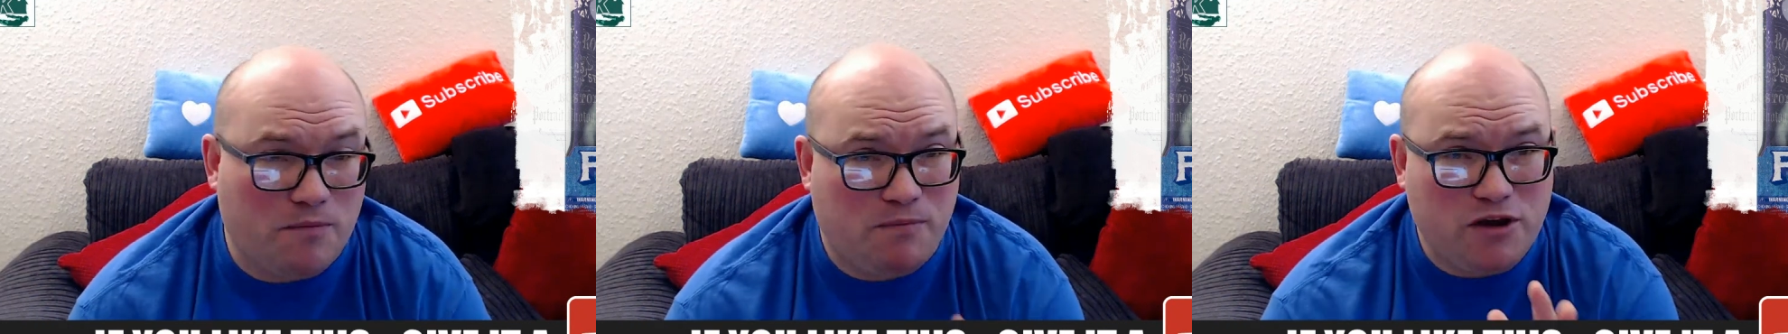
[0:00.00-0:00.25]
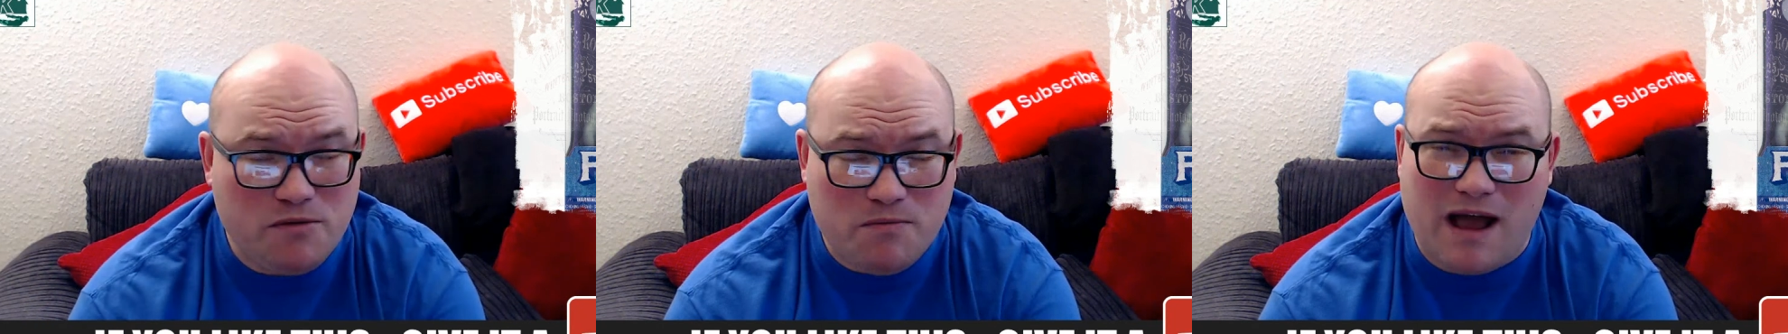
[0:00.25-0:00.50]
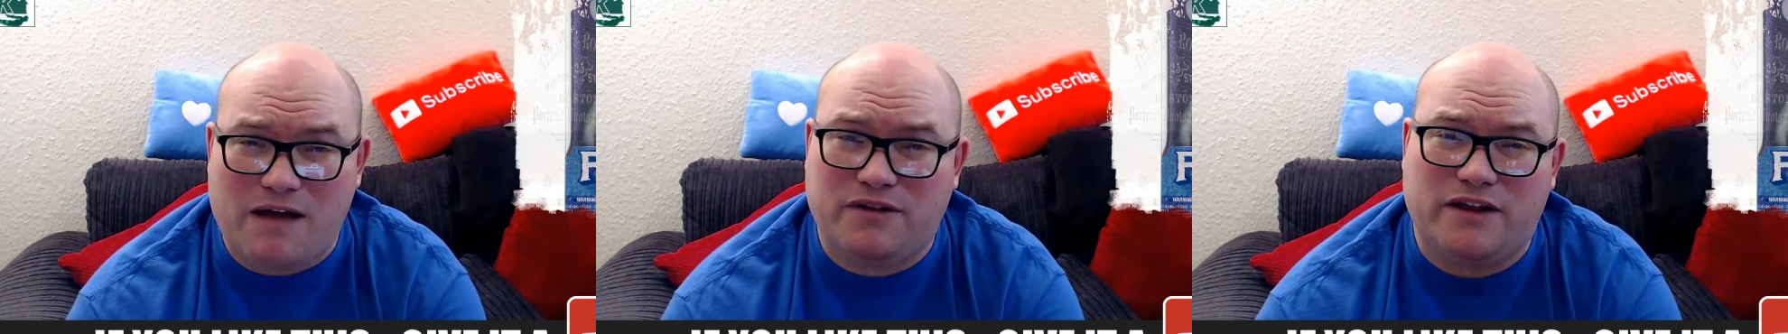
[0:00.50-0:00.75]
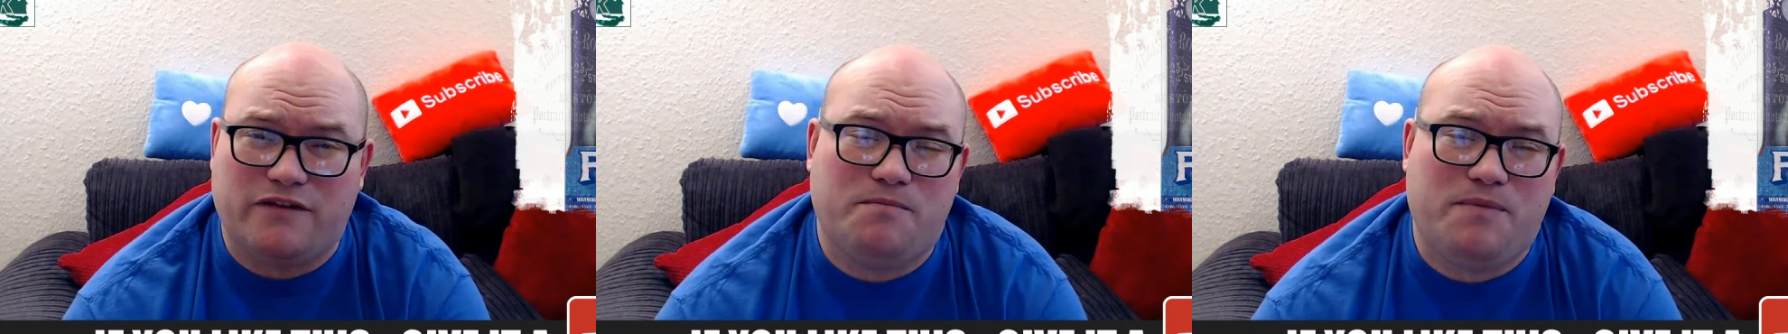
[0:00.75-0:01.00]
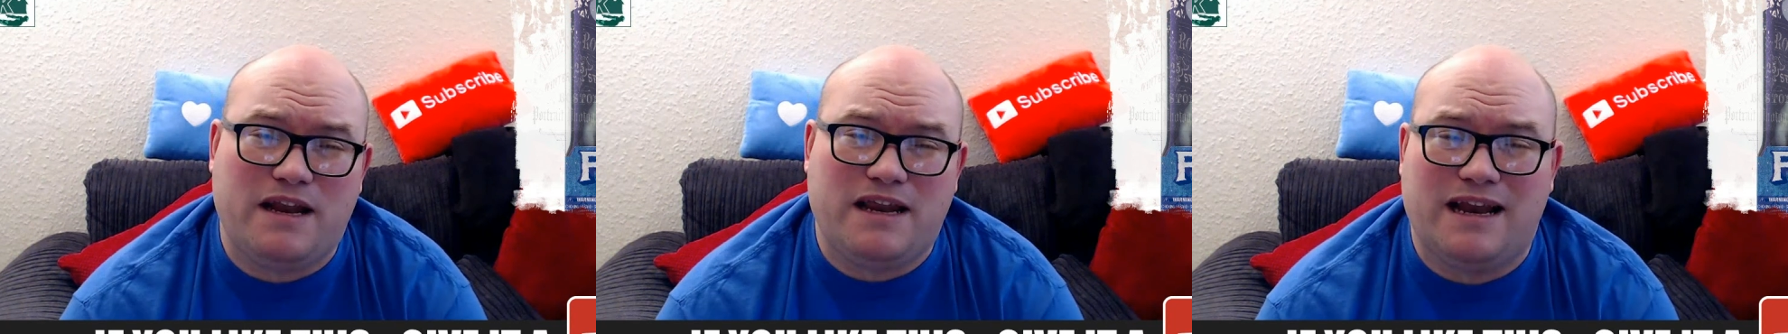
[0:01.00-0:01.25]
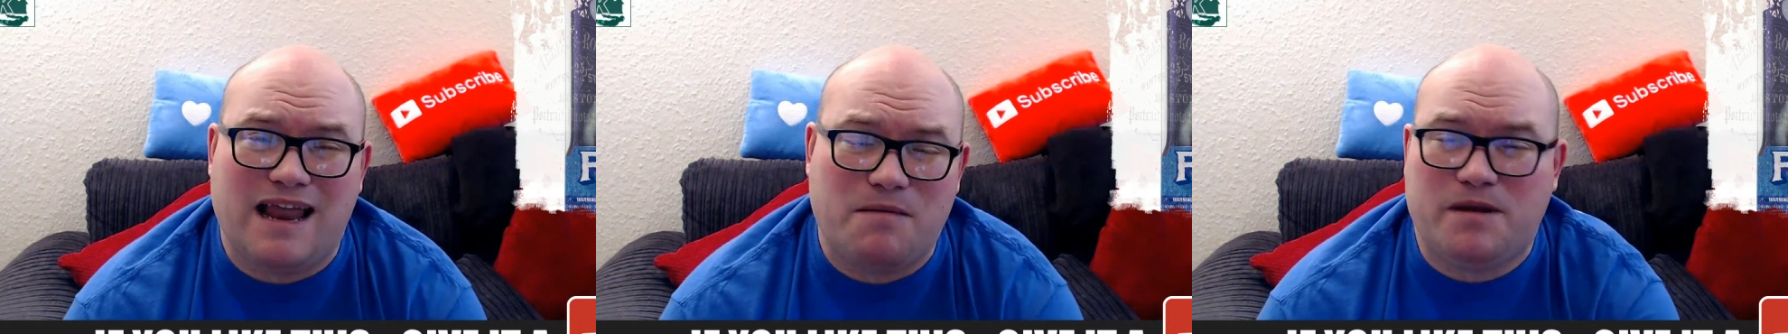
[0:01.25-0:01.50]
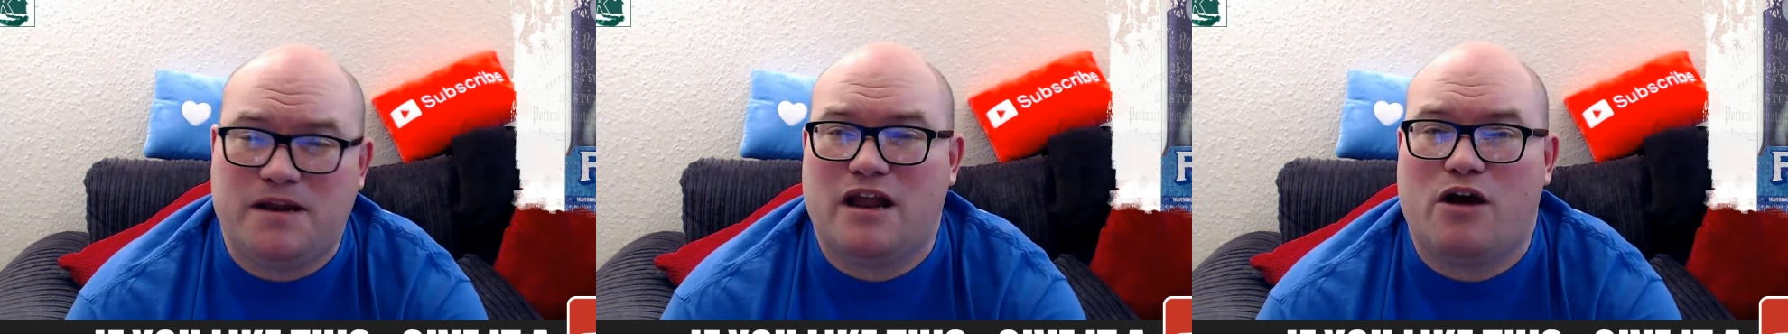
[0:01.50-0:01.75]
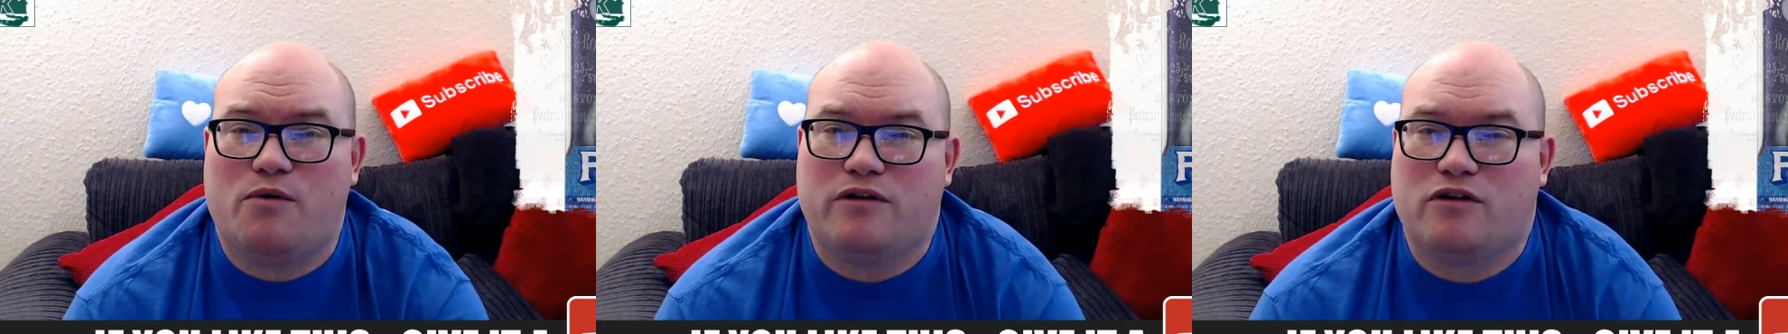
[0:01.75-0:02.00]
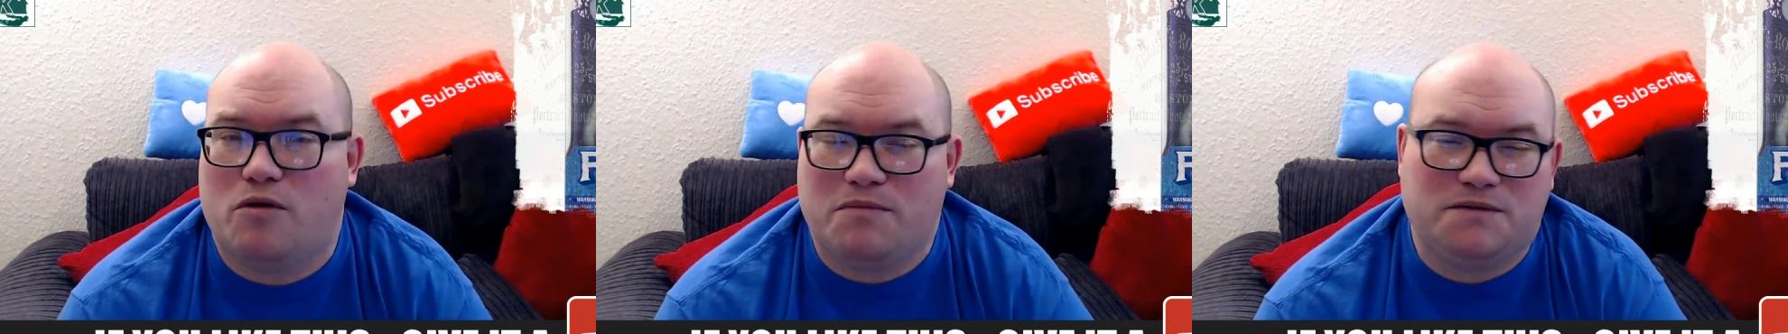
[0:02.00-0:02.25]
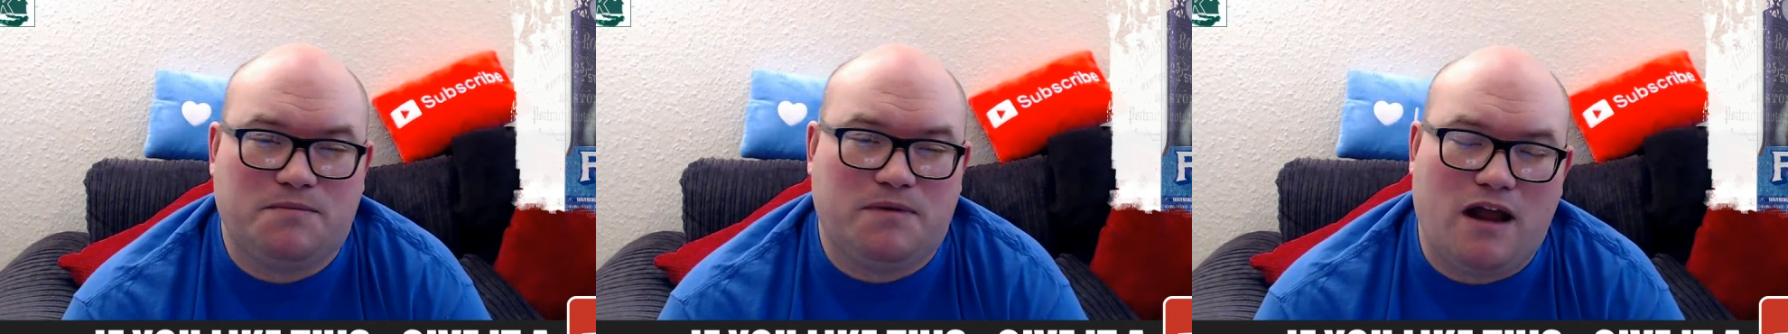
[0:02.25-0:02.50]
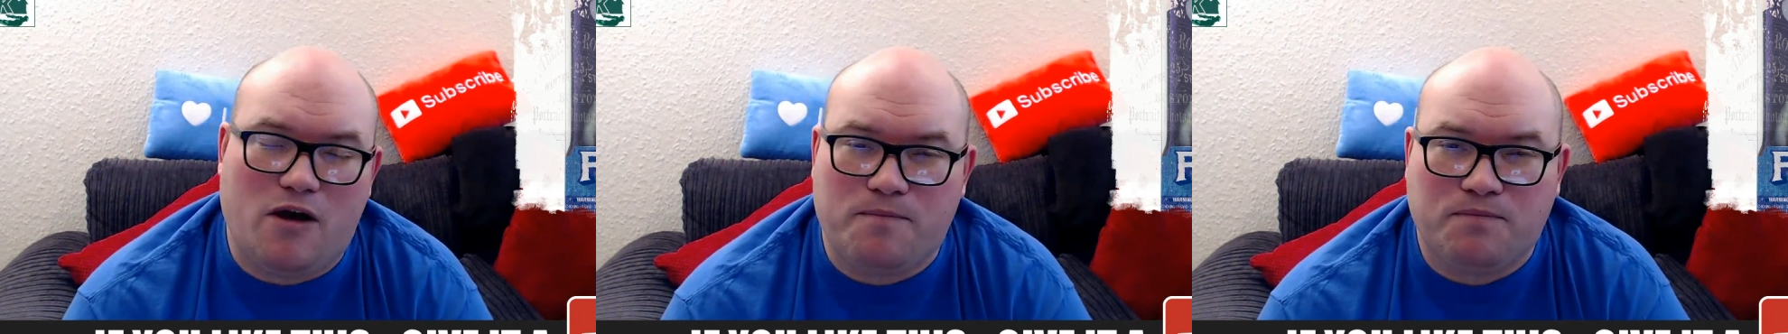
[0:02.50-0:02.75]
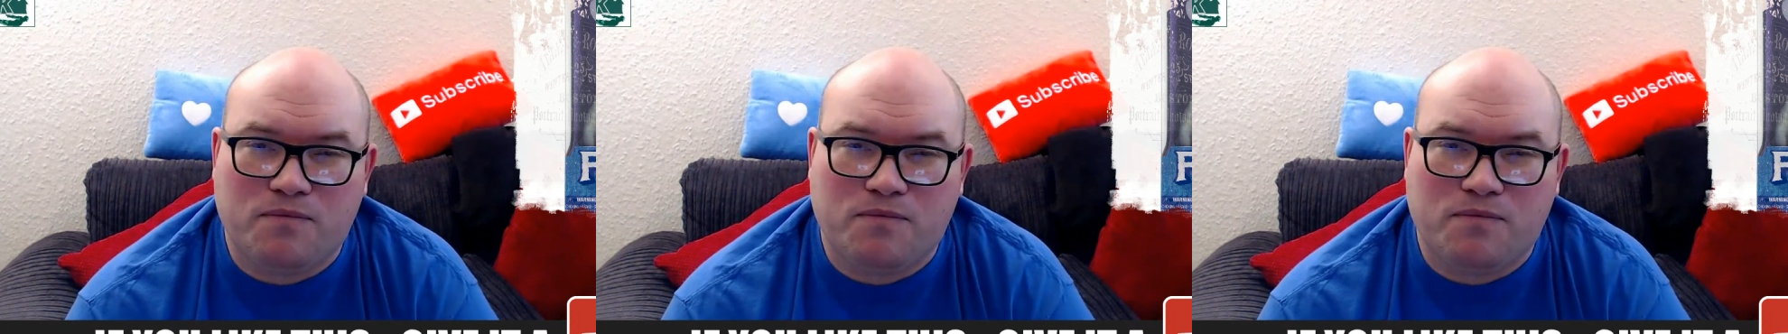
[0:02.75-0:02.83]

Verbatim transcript: But you might have a different opinion. Let me know in the comments below.